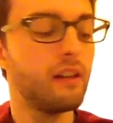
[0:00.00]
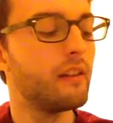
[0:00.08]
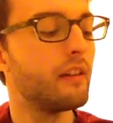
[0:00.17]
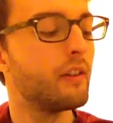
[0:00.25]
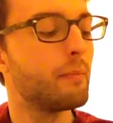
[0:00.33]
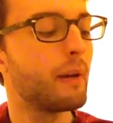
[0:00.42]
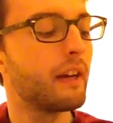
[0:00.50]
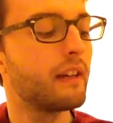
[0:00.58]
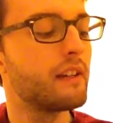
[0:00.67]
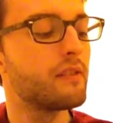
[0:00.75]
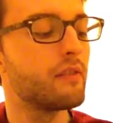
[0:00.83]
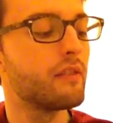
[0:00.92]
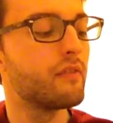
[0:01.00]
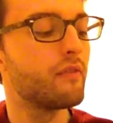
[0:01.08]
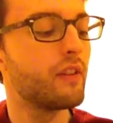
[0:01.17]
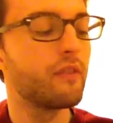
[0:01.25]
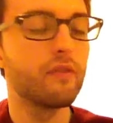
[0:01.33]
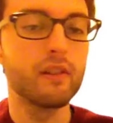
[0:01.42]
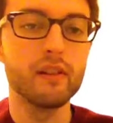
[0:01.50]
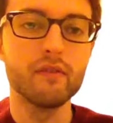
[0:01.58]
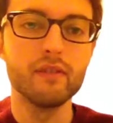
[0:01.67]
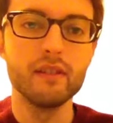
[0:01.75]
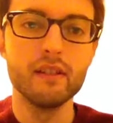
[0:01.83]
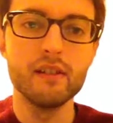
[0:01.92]
Then your pinky's on the 5th fret of
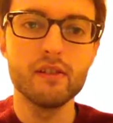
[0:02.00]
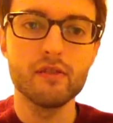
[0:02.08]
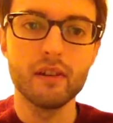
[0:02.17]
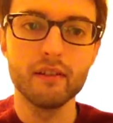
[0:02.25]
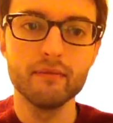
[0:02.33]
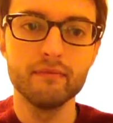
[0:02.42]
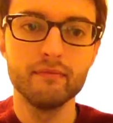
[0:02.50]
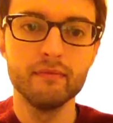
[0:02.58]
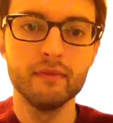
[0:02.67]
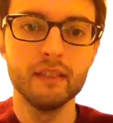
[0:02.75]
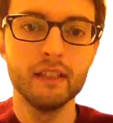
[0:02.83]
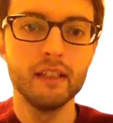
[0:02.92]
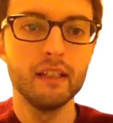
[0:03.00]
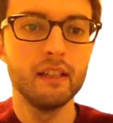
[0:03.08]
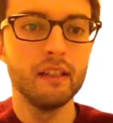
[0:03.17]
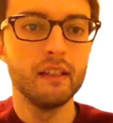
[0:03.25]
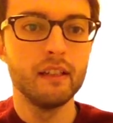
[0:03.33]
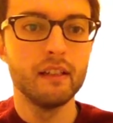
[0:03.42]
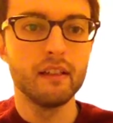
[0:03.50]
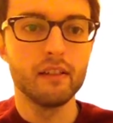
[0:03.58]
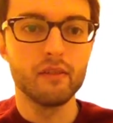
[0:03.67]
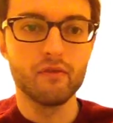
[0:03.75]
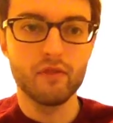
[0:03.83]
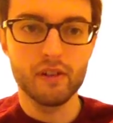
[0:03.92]
the D string.
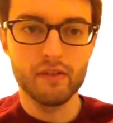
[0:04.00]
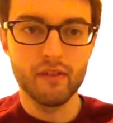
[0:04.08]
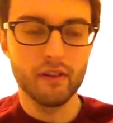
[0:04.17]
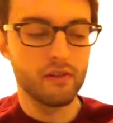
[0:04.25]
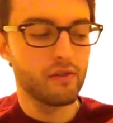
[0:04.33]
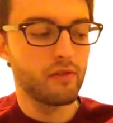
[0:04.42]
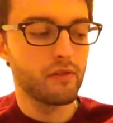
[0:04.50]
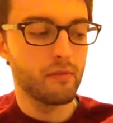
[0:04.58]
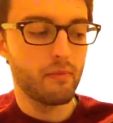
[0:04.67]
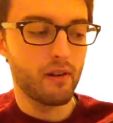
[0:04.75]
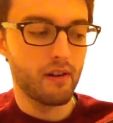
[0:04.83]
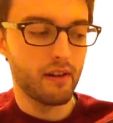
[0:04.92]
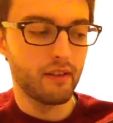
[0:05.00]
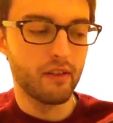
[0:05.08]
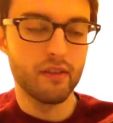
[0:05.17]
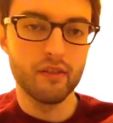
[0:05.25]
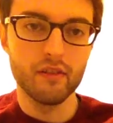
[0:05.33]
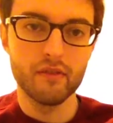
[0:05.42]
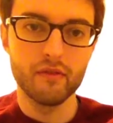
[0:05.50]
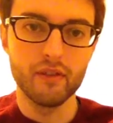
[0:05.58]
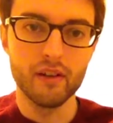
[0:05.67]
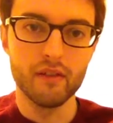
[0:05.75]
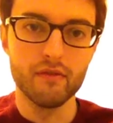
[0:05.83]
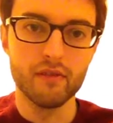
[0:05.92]
Then your first finger is also barring the 3rd
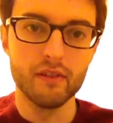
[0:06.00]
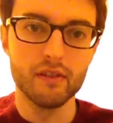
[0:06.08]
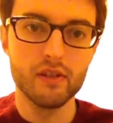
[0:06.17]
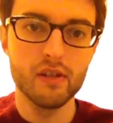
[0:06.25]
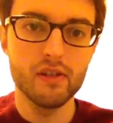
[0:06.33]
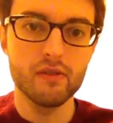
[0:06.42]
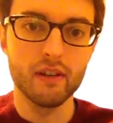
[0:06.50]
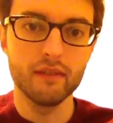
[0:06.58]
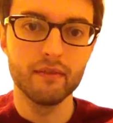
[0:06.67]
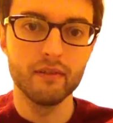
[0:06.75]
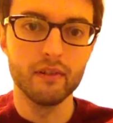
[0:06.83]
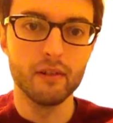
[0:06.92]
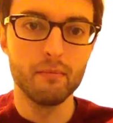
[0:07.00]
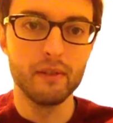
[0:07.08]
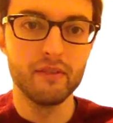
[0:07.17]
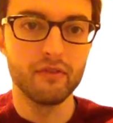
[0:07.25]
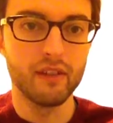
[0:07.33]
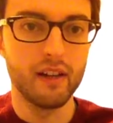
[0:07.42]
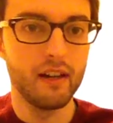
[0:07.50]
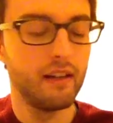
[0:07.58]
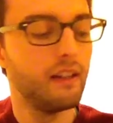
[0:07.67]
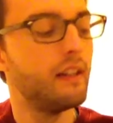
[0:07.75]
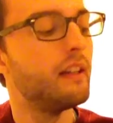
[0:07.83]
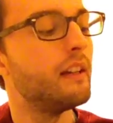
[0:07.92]
fret of the G string on a B flat.
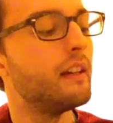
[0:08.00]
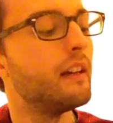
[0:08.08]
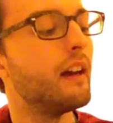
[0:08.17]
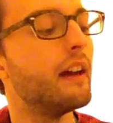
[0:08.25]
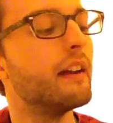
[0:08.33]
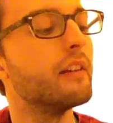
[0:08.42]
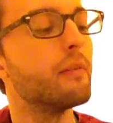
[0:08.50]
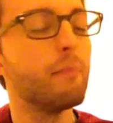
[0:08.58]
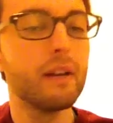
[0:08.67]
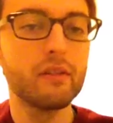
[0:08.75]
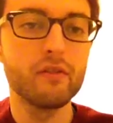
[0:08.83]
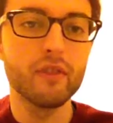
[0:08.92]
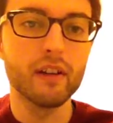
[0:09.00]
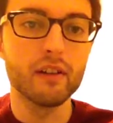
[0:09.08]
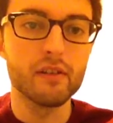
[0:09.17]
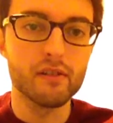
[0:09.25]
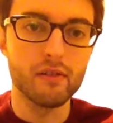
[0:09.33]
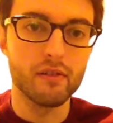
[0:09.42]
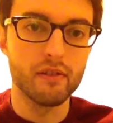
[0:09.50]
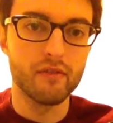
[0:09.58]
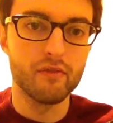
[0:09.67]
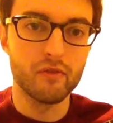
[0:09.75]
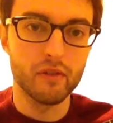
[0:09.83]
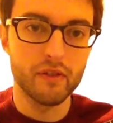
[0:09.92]
And then your middle finger's on the
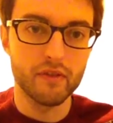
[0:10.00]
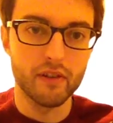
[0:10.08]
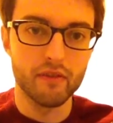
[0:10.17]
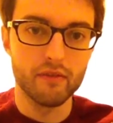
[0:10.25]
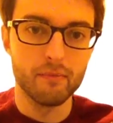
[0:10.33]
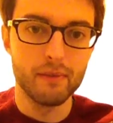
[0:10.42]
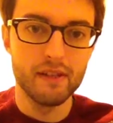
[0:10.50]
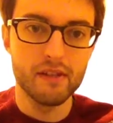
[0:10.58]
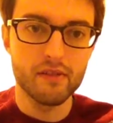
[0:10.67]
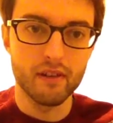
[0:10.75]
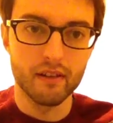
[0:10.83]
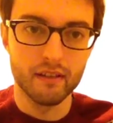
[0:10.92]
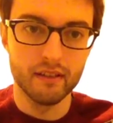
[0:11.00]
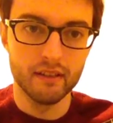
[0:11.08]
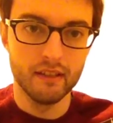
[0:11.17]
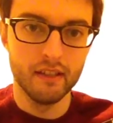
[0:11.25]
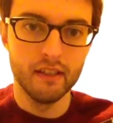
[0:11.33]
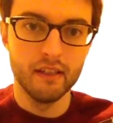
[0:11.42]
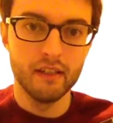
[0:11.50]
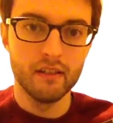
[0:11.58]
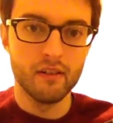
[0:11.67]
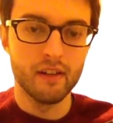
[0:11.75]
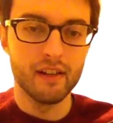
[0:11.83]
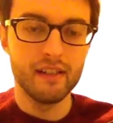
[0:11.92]
4th fret of the B string
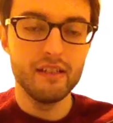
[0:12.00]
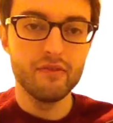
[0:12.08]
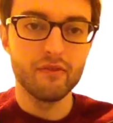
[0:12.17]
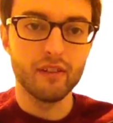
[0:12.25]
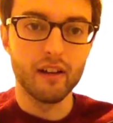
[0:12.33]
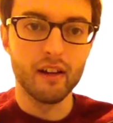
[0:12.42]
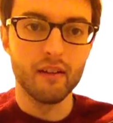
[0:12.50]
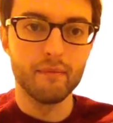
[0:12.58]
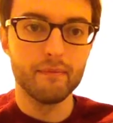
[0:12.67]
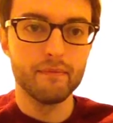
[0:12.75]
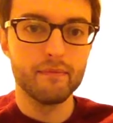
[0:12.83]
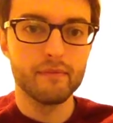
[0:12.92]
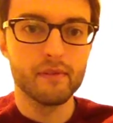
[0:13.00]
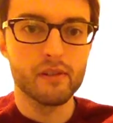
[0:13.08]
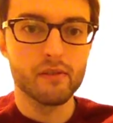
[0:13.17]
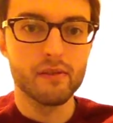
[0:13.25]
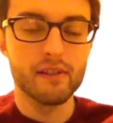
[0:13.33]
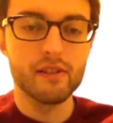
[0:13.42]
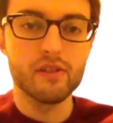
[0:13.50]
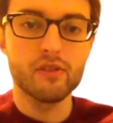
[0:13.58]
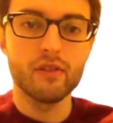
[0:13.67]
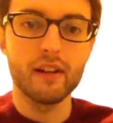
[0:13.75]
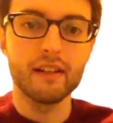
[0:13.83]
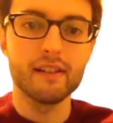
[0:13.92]
on an E flat. So it's
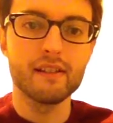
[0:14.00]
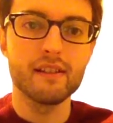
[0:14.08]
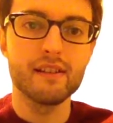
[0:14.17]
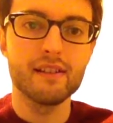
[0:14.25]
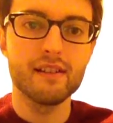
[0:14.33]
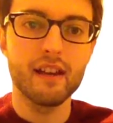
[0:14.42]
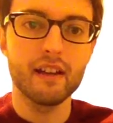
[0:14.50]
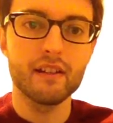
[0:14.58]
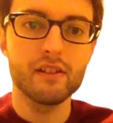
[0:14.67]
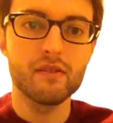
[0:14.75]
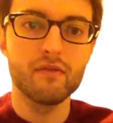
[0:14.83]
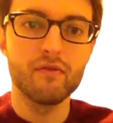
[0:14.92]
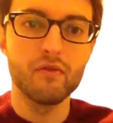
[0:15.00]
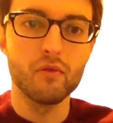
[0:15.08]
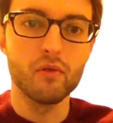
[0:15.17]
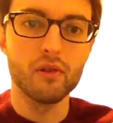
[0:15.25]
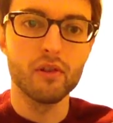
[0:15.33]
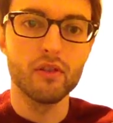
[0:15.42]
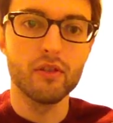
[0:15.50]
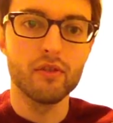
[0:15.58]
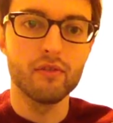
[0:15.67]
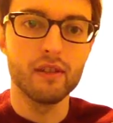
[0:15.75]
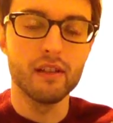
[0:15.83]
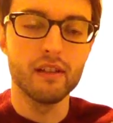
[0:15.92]
strings 6, 4,
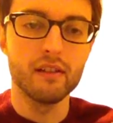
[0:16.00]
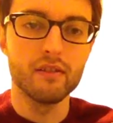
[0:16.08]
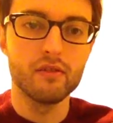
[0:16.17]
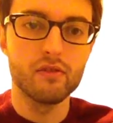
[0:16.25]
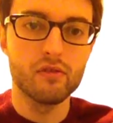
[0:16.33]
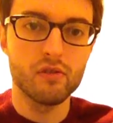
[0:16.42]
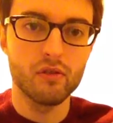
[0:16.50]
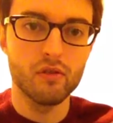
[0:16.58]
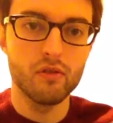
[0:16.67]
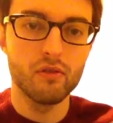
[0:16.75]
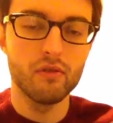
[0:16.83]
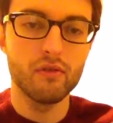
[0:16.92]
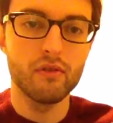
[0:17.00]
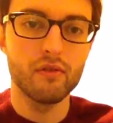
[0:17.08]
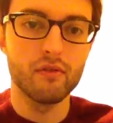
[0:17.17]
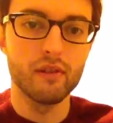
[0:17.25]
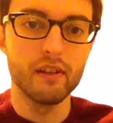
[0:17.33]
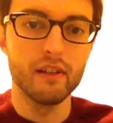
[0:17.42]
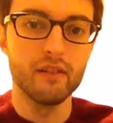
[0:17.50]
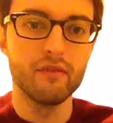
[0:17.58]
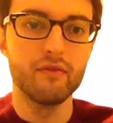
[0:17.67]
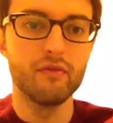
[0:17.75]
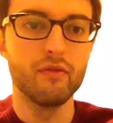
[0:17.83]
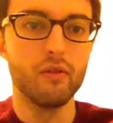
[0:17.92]
3, 2, 3,
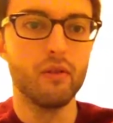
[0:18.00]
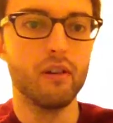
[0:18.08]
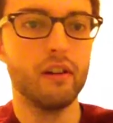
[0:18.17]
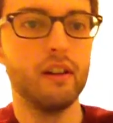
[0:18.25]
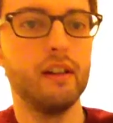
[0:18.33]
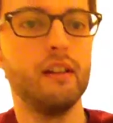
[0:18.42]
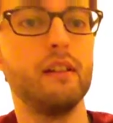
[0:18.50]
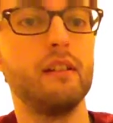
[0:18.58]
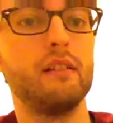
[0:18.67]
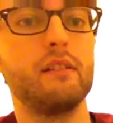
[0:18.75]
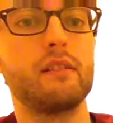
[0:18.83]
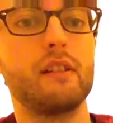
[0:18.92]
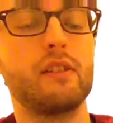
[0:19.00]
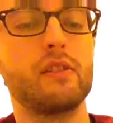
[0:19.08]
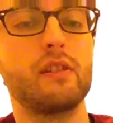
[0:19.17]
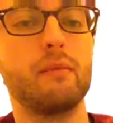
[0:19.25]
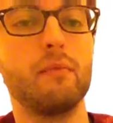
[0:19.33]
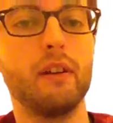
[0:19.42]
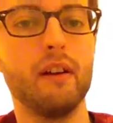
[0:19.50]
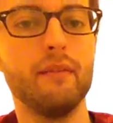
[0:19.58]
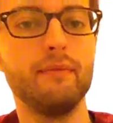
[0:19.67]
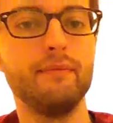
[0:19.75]
4. So that shape there.